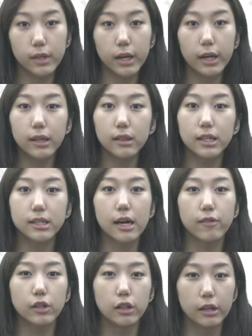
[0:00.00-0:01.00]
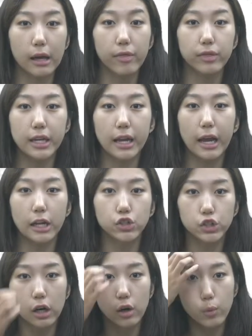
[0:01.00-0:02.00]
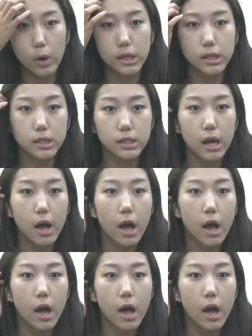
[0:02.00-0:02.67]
Okay, let's have a look at the HL ones.